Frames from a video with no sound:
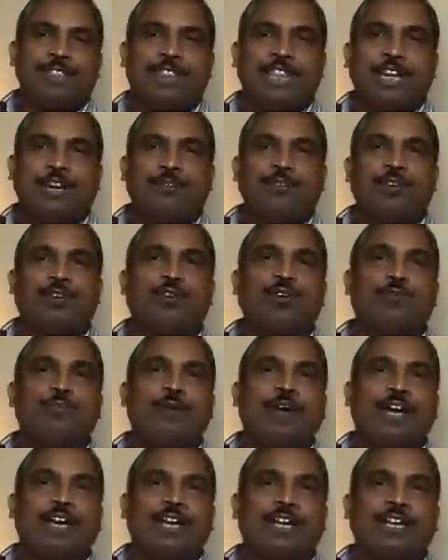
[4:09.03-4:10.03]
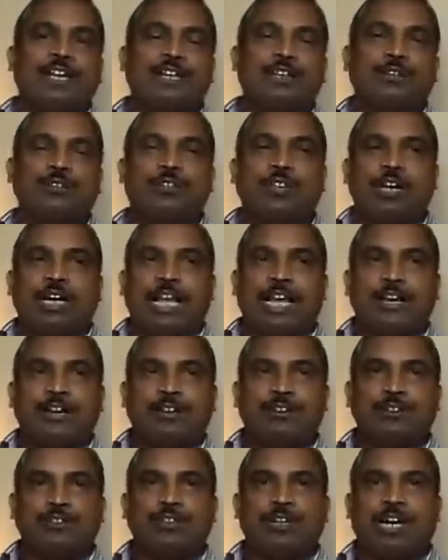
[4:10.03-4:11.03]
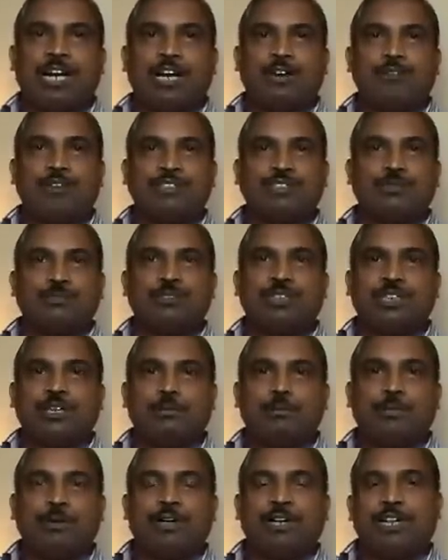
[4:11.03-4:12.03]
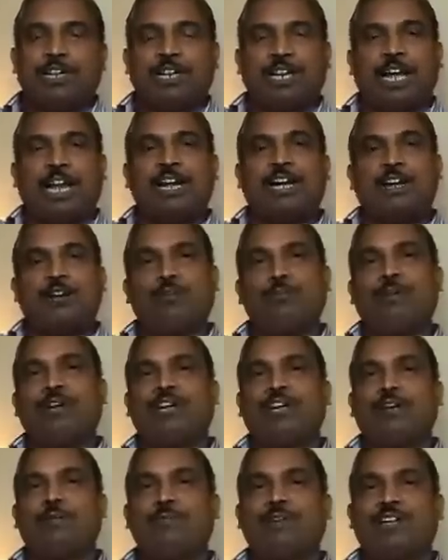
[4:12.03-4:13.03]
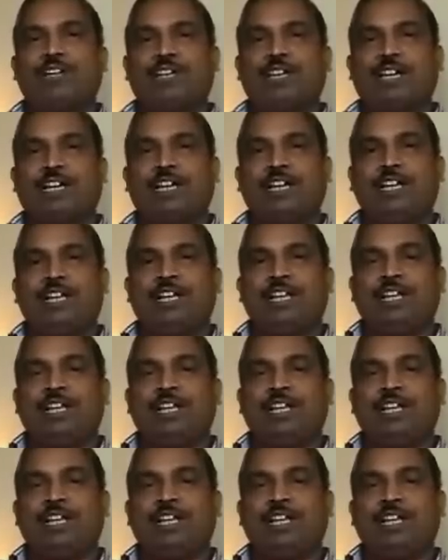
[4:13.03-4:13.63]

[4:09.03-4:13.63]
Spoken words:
then we go back to the language of the repertory and our materia medica.